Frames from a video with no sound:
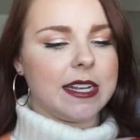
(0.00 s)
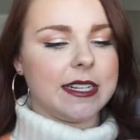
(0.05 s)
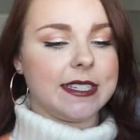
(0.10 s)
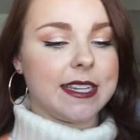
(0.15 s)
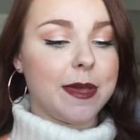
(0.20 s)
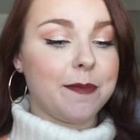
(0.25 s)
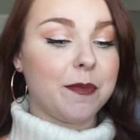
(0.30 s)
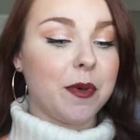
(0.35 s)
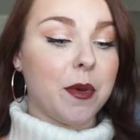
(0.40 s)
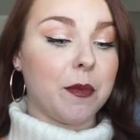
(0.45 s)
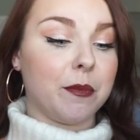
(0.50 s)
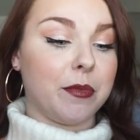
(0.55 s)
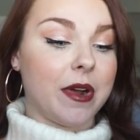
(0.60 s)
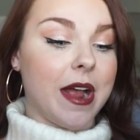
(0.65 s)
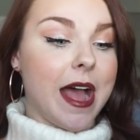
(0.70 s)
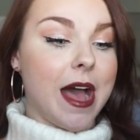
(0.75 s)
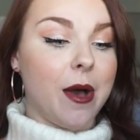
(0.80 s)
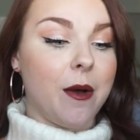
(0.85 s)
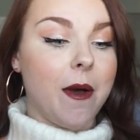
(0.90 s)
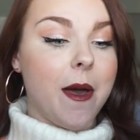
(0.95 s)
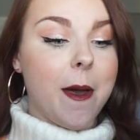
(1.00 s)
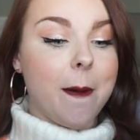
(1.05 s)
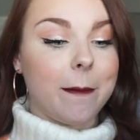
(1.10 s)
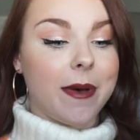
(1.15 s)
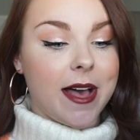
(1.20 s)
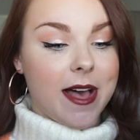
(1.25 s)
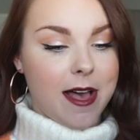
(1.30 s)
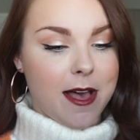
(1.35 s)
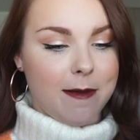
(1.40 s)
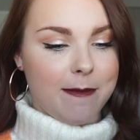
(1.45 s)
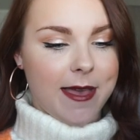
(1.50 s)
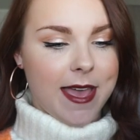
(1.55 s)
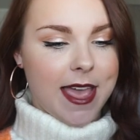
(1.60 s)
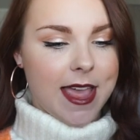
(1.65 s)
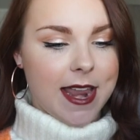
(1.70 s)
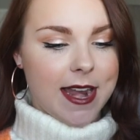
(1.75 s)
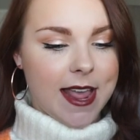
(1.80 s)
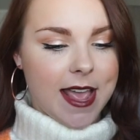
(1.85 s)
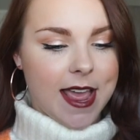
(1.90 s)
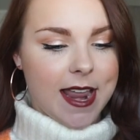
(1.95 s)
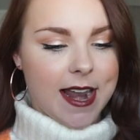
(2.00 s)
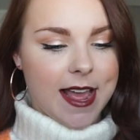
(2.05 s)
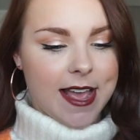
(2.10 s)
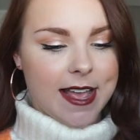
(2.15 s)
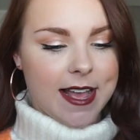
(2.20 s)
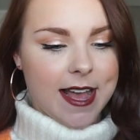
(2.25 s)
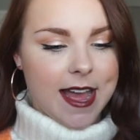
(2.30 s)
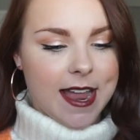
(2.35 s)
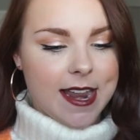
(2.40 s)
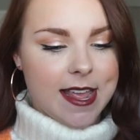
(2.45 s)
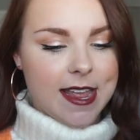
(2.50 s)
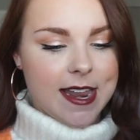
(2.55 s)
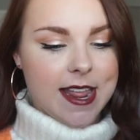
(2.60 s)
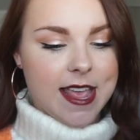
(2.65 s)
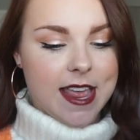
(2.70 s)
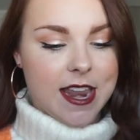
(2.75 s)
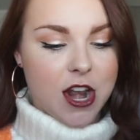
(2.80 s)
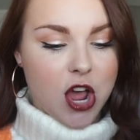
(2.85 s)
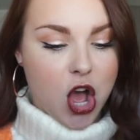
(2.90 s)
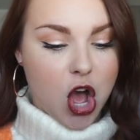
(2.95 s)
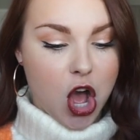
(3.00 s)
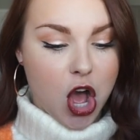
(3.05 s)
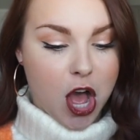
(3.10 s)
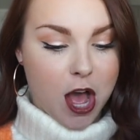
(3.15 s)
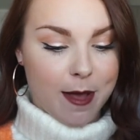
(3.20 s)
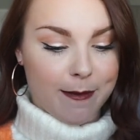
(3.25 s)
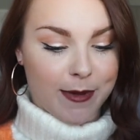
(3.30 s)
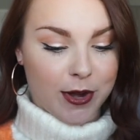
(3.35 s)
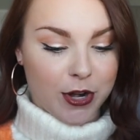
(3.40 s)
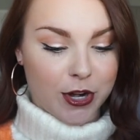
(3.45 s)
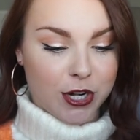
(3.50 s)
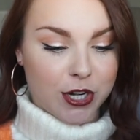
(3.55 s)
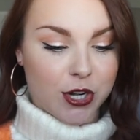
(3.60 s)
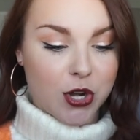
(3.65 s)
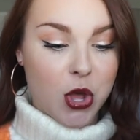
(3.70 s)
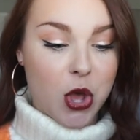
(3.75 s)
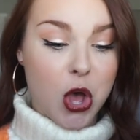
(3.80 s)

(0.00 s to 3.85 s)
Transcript: Dip Brow Pomade, and I got it in Auburn,